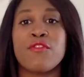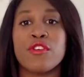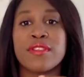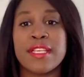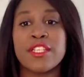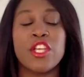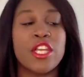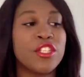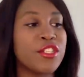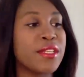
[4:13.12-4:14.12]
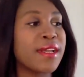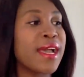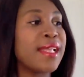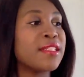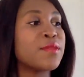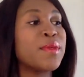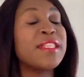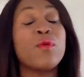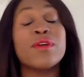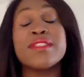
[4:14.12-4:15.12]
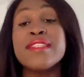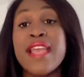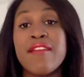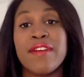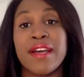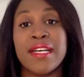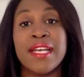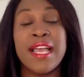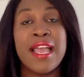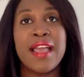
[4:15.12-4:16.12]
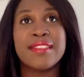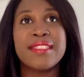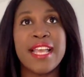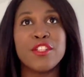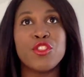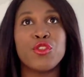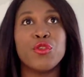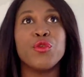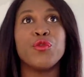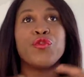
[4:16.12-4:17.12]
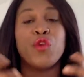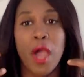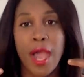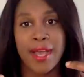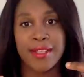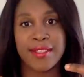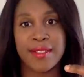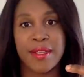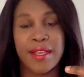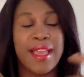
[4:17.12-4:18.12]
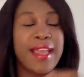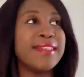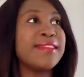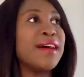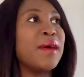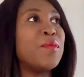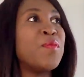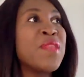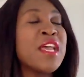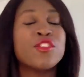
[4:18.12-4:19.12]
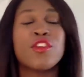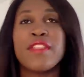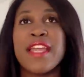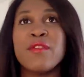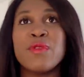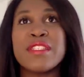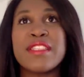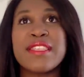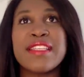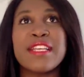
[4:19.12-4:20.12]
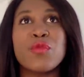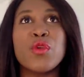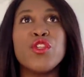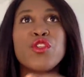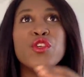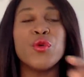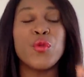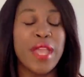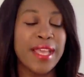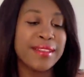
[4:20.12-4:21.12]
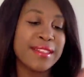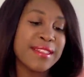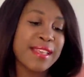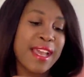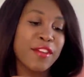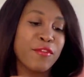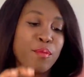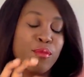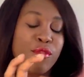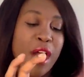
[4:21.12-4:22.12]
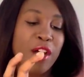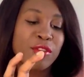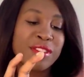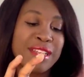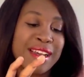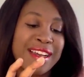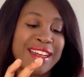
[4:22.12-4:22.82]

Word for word: of course, they changed the colors, but there was never a dance shoe for us. And so that was a thing that we knew. We had this kind of brown